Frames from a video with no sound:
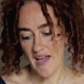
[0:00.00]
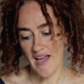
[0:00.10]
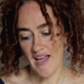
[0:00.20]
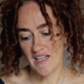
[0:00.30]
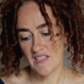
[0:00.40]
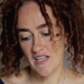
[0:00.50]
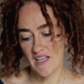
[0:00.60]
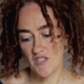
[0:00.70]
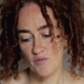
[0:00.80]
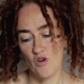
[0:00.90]
and
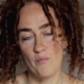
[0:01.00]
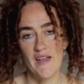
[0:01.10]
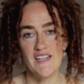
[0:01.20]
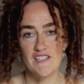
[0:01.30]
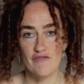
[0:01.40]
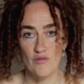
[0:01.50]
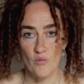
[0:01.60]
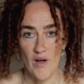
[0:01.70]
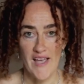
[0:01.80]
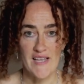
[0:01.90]
explore many different
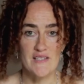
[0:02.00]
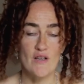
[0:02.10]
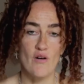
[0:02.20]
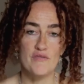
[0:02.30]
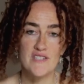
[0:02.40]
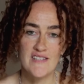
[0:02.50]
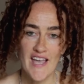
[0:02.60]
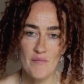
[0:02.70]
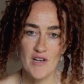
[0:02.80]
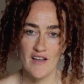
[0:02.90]
ways of
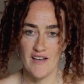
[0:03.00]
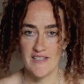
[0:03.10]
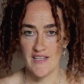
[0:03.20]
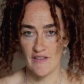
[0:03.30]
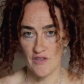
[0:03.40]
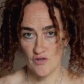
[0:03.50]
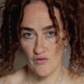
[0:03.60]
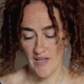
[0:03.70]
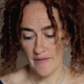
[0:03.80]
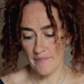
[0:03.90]
stabilizing the
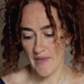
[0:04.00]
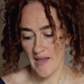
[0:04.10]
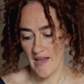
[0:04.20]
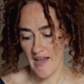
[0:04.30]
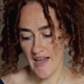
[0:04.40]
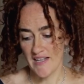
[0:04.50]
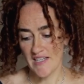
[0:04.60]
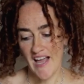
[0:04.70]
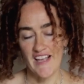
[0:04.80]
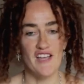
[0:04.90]
dream and
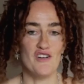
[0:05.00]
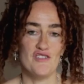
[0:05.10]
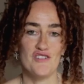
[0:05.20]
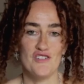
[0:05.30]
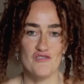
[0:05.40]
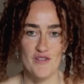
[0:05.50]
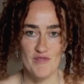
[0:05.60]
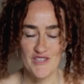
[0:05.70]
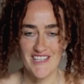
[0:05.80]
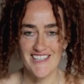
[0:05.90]
hanging on to dream
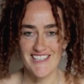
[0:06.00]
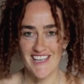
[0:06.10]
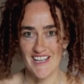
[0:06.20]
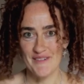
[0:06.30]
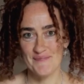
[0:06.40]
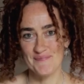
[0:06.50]
lucidity.